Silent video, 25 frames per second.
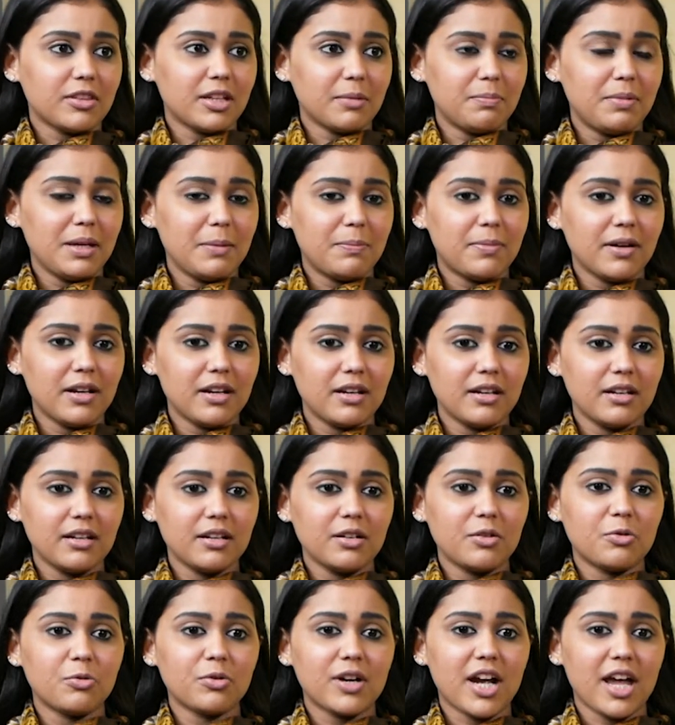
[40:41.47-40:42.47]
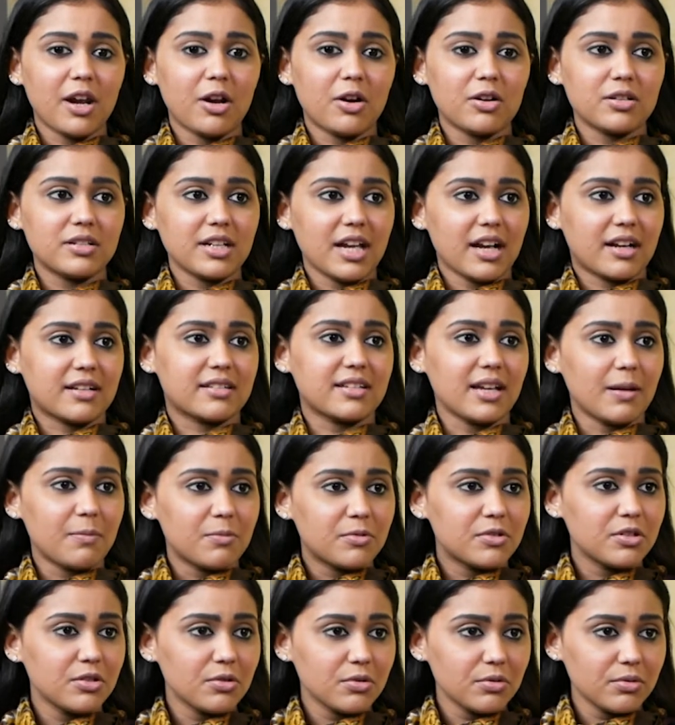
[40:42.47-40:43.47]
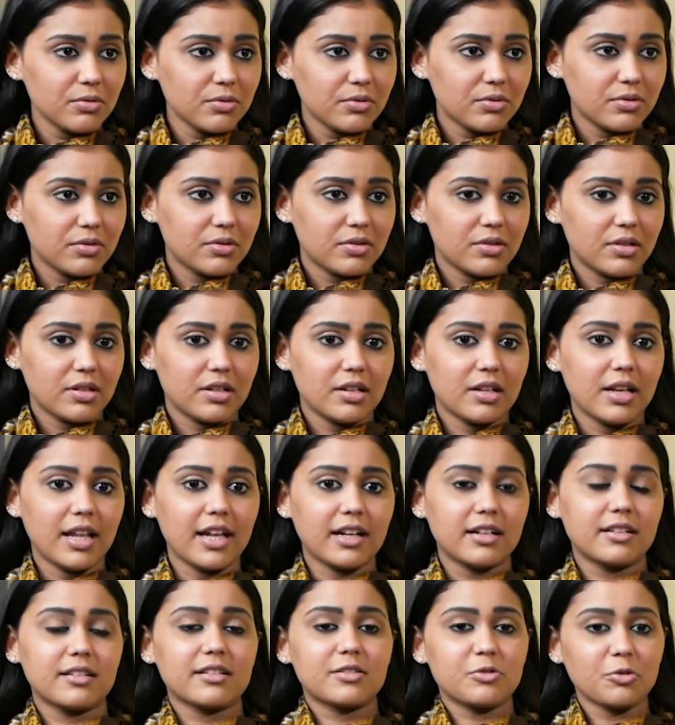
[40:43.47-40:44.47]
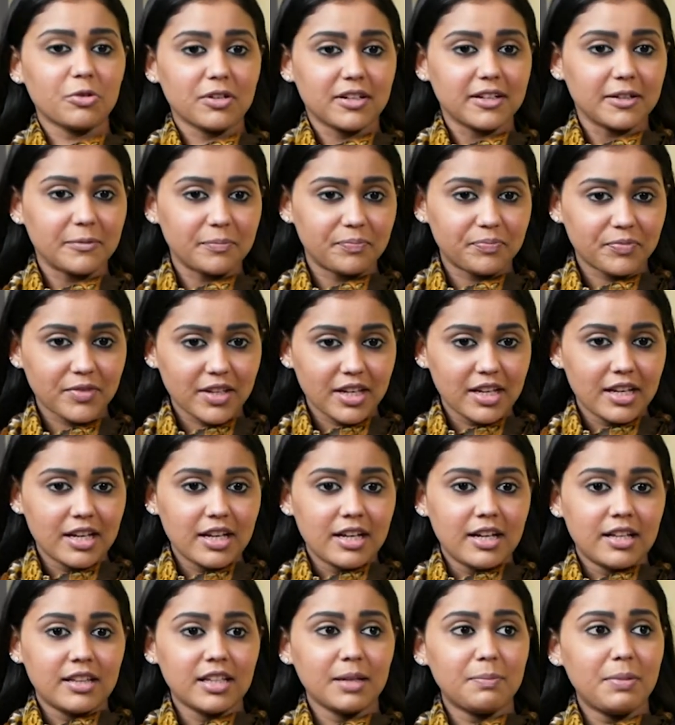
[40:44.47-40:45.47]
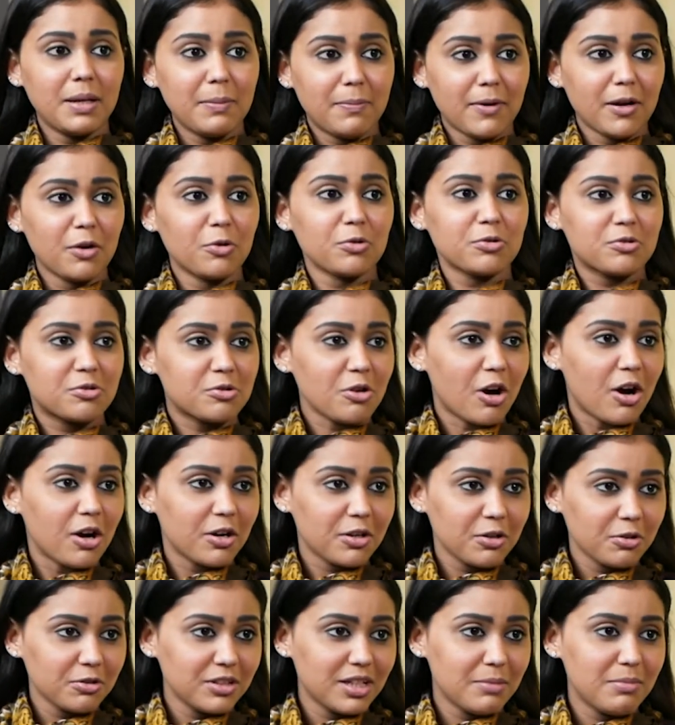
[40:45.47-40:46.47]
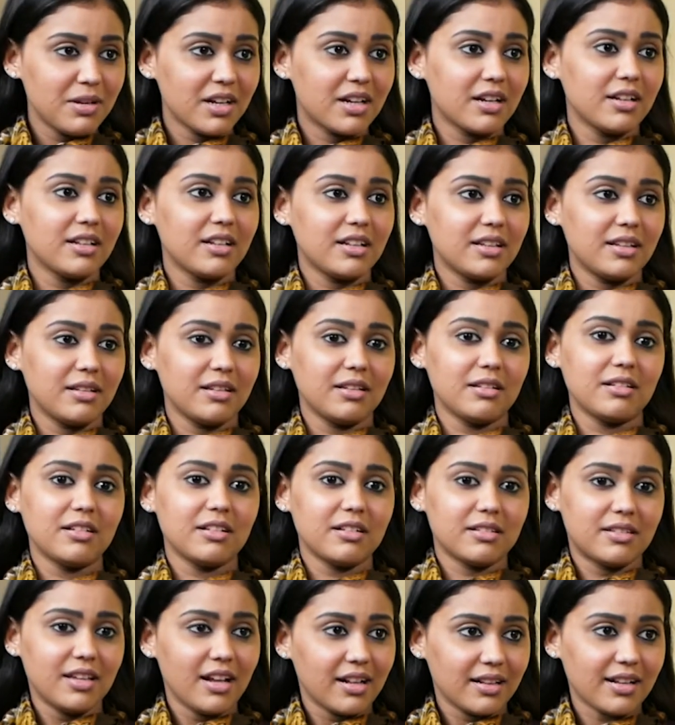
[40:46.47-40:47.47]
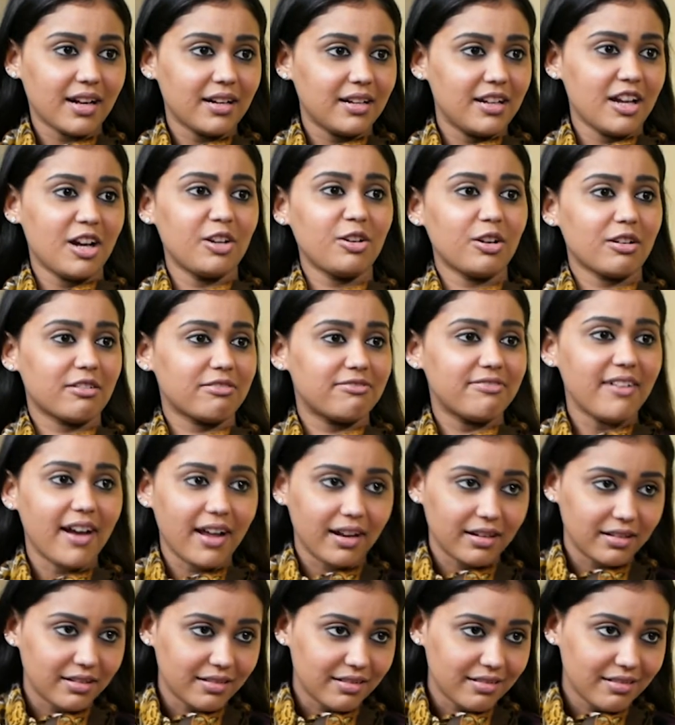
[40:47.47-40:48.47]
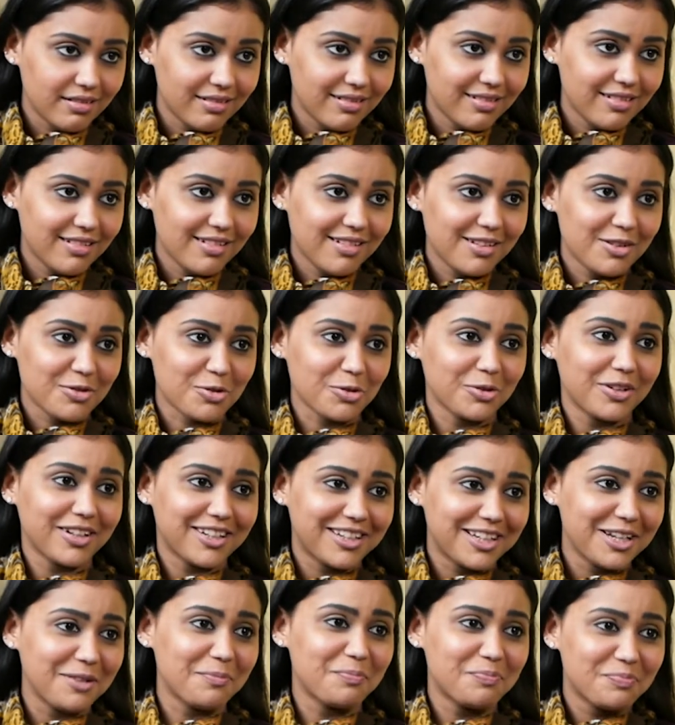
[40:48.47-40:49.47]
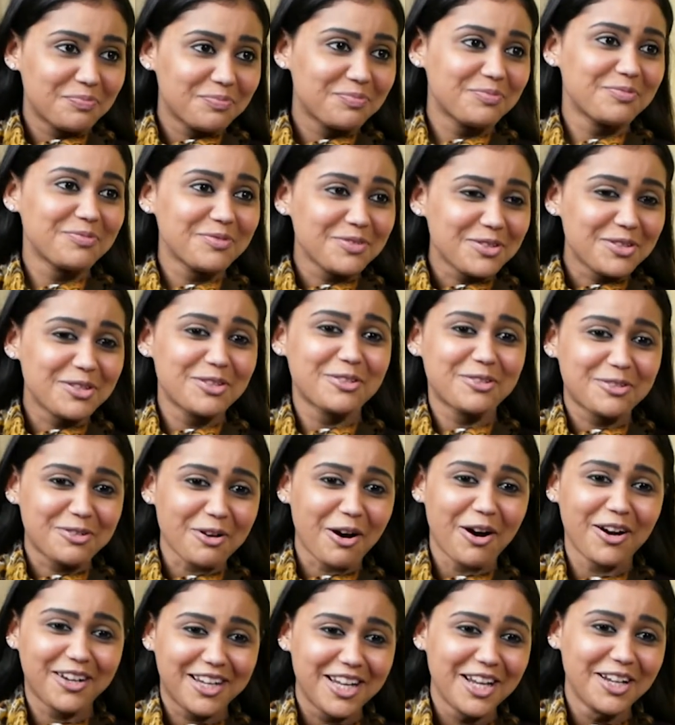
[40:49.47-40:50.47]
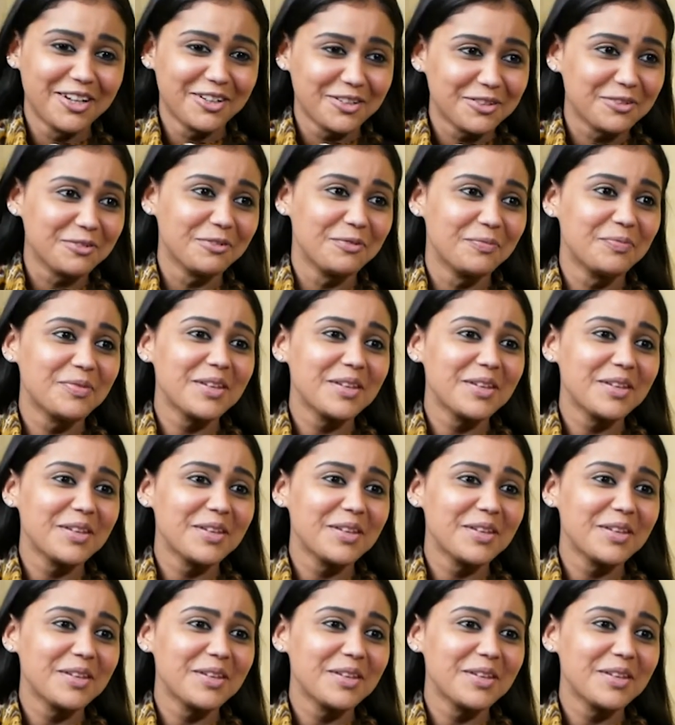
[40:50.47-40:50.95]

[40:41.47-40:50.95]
The people who cannot accept you, like it's okay. The people who stalk you, think that they are your fan, so they keep stalking you.